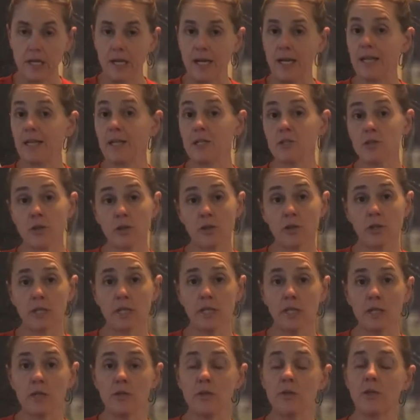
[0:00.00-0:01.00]
And that's all you
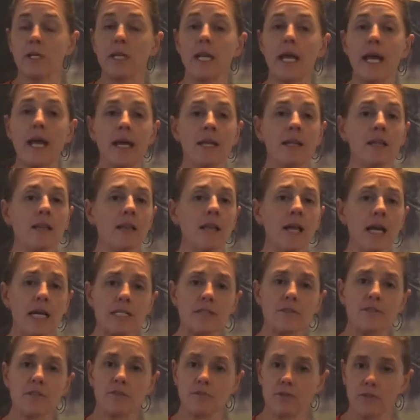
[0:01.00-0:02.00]
need. You can add
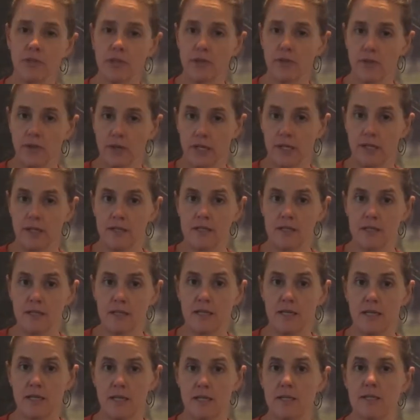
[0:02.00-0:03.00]
lots of different ingredients to
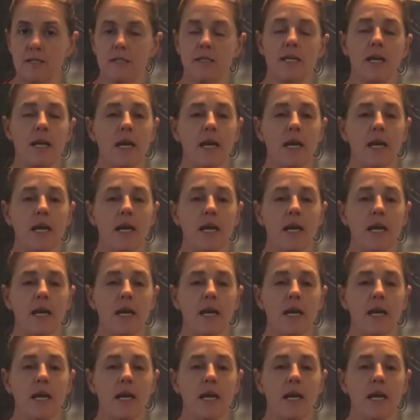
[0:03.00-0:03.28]
this.